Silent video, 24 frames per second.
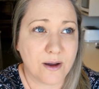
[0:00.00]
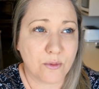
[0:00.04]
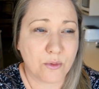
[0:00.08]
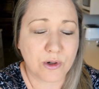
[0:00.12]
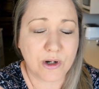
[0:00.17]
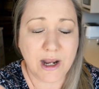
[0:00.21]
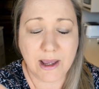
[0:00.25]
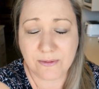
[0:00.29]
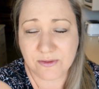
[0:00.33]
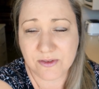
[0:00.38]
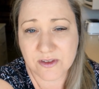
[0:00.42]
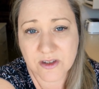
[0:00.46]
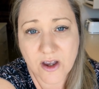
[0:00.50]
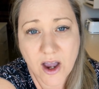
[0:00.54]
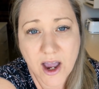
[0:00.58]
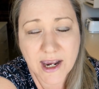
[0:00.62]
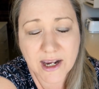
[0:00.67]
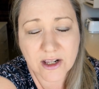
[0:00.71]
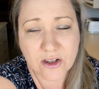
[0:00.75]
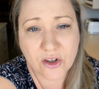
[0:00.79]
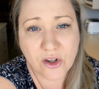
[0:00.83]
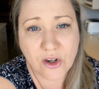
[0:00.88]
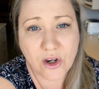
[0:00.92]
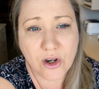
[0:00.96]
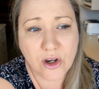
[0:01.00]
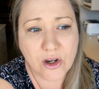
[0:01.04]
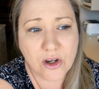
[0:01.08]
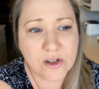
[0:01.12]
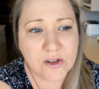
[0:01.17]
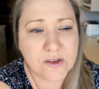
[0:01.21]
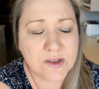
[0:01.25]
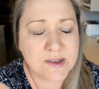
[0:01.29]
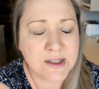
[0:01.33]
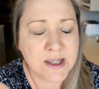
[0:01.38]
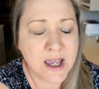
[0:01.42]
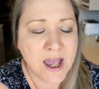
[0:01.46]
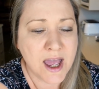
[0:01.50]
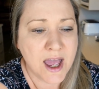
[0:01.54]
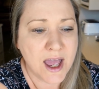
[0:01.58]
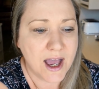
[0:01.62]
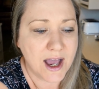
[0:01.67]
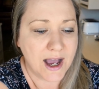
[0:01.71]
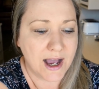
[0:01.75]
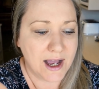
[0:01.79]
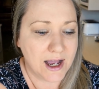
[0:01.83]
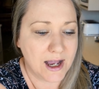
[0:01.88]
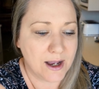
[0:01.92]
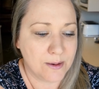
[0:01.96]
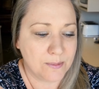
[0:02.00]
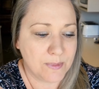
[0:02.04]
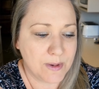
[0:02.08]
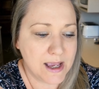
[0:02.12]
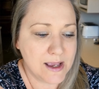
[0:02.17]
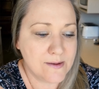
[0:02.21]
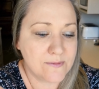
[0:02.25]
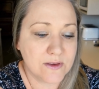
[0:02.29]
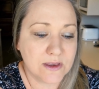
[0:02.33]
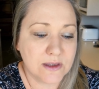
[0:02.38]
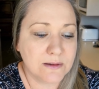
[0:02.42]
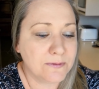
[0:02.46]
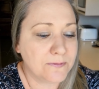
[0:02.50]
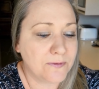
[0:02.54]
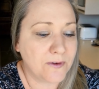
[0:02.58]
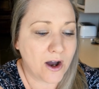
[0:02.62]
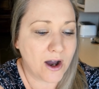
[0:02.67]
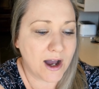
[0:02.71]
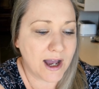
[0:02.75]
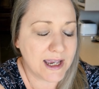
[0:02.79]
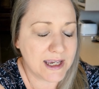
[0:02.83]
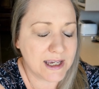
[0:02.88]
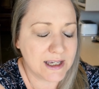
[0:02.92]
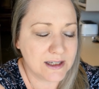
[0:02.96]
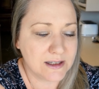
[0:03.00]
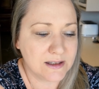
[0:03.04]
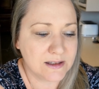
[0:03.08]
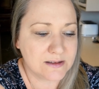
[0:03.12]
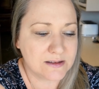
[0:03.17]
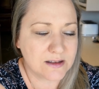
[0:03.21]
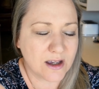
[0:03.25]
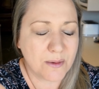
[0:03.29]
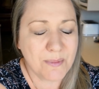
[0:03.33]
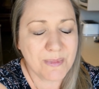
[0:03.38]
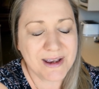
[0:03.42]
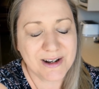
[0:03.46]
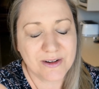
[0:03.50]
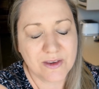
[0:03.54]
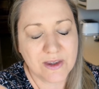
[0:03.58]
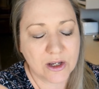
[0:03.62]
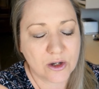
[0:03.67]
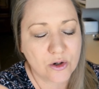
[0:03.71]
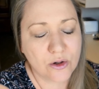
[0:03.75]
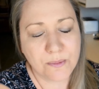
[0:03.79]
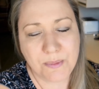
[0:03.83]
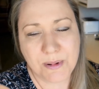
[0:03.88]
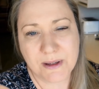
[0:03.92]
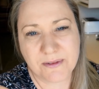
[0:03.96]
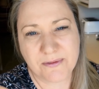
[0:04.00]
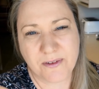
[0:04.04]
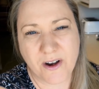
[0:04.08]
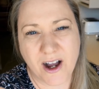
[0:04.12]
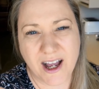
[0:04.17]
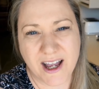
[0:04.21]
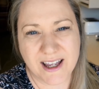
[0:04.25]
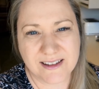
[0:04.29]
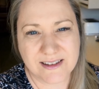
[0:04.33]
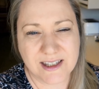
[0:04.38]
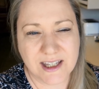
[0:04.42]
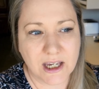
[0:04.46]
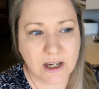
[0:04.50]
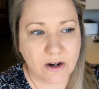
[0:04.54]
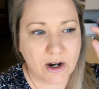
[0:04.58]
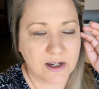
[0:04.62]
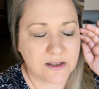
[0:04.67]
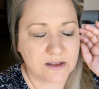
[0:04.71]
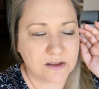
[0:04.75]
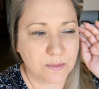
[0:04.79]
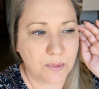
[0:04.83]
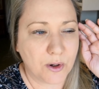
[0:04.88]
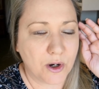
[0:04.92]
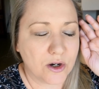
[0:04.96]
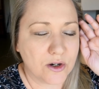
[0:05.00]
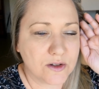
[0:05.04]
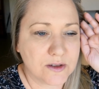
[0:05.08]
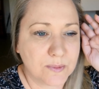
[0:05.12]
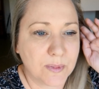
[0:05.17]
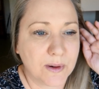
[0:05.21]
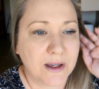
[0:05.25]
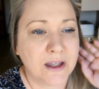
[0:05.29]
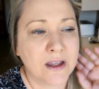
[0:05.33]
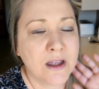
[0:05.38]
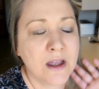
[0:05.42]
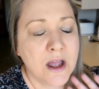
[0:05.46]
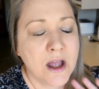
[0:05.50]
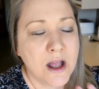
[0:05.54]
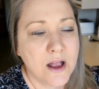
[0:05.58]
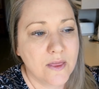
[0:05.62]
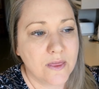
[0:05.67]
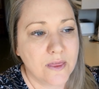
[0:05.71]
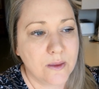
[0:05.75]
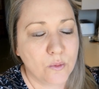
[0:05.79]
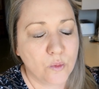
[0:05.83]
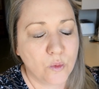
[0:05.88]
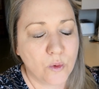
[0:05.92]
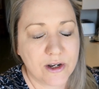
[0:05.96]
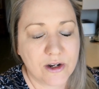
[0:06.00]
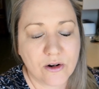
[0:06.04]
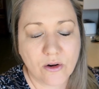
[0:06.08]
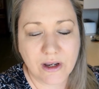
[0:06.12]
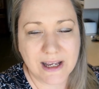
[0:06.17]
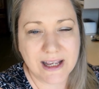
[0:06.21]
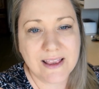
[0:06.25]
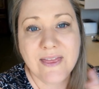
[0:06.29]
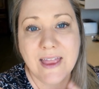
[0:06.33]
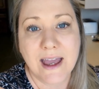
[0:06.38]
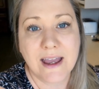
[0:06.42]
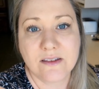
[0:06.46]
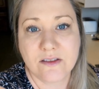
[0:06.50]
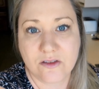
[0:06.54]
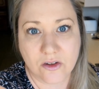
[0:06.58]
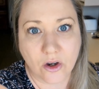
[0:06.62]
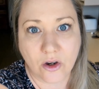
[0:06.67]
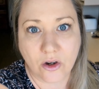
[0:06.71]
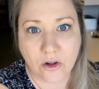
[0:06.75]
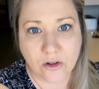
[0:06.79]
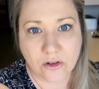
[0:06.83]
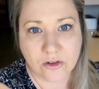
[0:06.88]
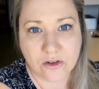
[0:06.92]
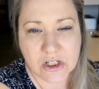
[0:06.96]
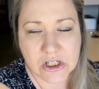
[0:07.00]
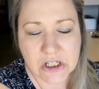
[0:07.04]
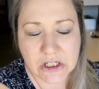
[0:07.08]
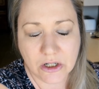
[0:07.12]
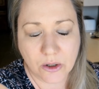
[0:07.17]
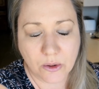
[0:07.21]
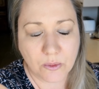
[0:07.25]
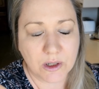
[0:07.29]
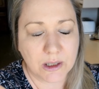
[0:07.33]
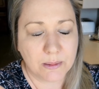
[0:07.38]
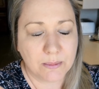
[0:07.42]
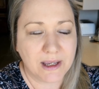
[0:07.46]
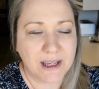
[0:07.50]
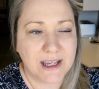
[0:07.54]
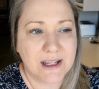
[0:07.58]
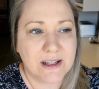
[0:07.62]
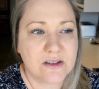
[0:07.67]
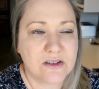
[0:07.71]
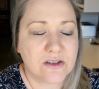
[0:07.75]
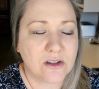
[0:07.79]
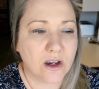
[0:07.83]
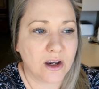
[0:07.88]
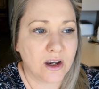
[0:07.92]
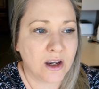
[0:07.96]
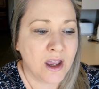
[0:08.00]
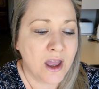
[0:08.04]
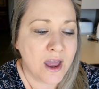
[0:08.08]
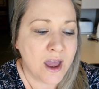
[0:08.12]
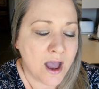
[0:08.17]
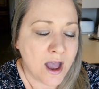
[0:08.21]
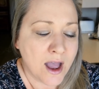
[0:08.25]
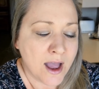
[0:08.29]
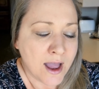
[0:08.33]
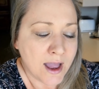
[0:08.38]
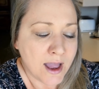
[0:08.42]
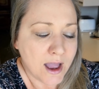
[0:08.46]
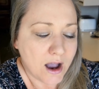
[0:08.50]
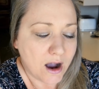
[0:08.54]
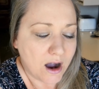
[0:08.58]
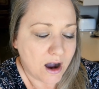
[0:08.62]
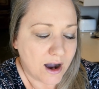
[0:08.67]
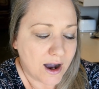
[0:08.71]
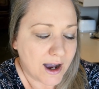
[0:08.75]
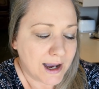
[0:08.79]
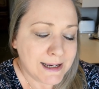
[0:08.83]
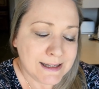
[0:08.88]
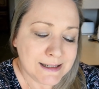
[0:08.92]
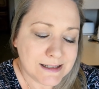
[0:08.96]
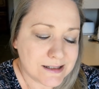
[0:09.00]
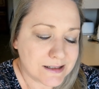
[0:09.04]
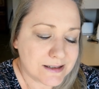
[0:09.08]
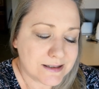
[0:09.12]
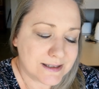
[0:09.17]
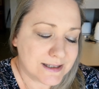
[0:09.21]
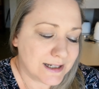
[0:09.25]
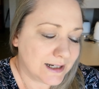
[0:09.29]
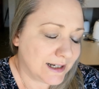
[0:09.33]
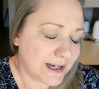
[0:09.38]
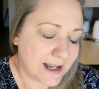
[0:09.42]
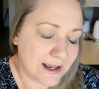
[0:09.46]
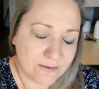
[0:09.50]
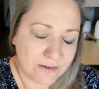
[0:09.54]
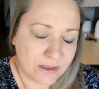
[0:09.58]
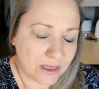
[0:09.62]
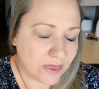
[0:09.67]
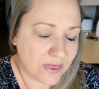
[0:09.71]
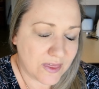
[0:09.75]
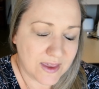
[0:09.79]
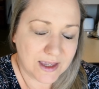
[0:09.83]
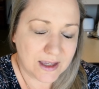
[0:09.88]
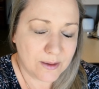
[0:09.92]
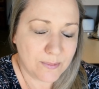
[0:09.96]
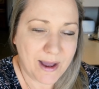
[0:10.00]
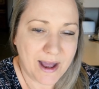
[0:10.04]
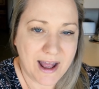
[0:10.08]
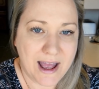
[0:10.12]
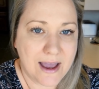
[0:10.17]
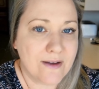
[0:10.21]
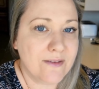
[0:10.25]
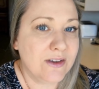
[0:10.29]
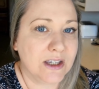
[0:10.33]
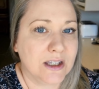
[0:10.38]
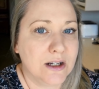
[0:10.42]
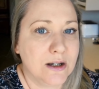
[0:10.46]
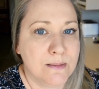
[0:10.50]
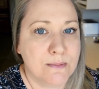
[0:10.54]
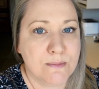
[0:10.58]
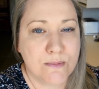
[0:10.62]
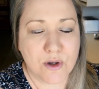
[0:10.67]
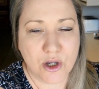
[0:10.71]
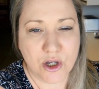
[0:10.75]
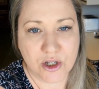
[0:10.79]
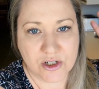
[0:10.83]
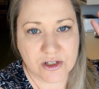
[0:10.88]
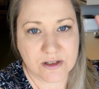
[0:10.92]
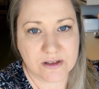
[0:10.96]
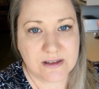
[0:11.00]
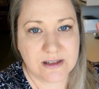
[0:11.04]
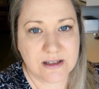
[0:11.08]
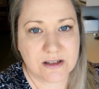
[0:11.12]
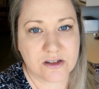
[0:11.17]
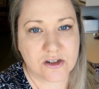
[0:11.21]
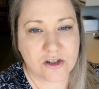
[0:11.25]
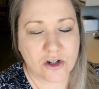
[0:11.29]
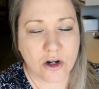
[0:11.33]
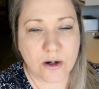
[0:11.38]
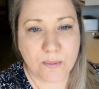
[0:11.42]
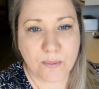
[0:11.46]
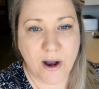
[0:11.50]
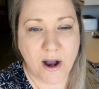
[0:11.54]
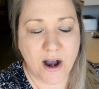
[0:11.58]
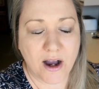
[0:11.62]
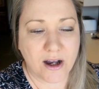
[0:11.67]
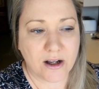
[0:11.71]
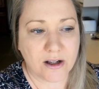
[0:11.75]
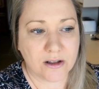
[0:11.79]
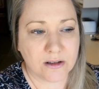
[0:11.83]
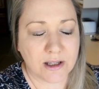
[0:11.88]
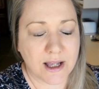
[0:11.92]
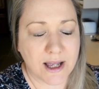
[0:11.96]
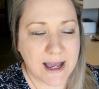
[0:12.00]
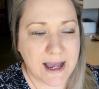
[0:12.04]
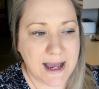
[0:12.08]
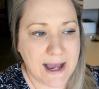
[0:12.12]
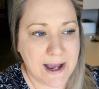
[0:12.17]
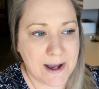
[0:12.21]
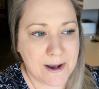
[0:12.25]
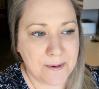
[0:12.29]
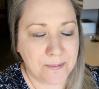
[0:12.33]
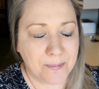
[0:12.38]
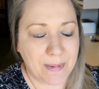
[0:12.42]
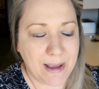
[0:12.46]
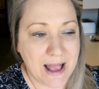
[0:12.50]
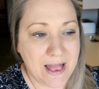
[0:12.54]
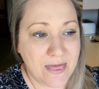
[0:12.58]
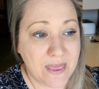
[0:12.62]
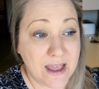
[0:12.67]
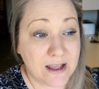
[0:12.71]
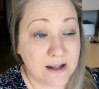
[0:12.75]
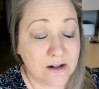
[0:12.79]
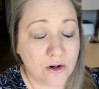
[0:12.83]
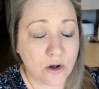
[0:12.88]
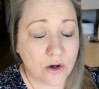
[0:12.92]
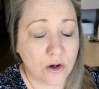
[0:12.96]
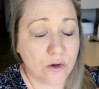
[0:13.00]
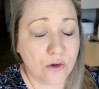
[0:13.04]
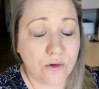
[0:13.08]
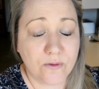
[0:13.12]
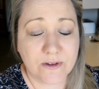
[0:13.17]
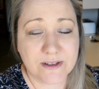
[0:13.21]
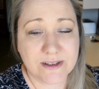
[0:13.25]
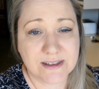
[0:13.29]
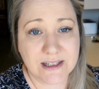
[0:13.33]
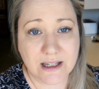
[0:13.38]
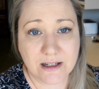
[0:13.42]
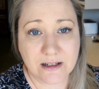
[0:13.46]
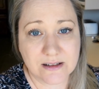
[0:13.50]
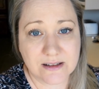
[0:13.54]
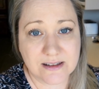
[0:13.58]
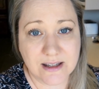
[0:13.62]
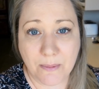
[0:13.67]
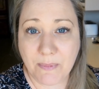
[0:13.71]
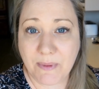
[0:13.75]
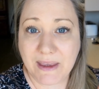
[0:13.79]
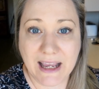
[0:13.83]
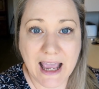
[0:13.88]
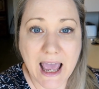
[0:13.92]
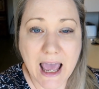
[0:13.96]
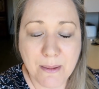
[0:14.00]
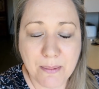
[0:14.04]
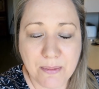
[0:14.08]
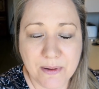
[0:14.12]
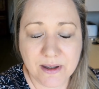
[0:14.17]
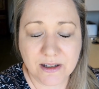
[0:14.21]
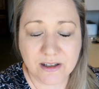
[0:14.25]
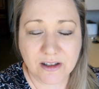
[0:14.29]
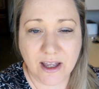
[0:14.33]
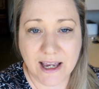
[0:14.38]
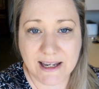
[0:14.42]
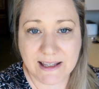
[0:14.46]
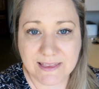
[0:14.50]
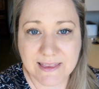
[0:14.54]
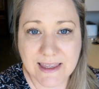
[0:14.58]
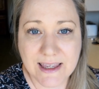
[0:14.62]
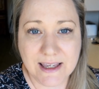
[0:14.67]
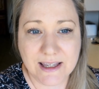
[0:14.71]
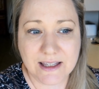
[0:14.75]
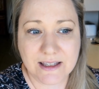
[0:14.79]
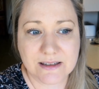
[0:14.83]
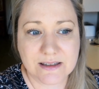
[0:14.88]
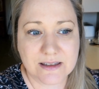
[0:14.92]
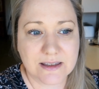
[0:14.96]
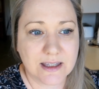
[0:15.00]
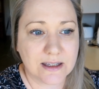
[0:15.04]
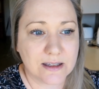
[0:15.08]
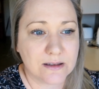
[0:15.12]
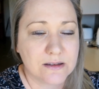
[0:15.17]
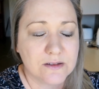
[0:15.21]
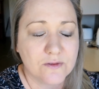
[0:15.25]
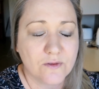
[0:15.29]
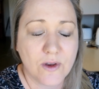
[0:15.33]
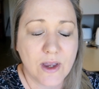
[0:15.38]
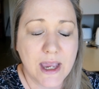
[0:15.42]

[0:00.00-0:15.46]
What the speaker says: would have cyclones, even the fires. I mean, there could be fires here, I suppose, but we're not in that zone. Do you know what I mean? So I just didn't even think about having an emergency stockpile, and then all of a sudden something happened like this that's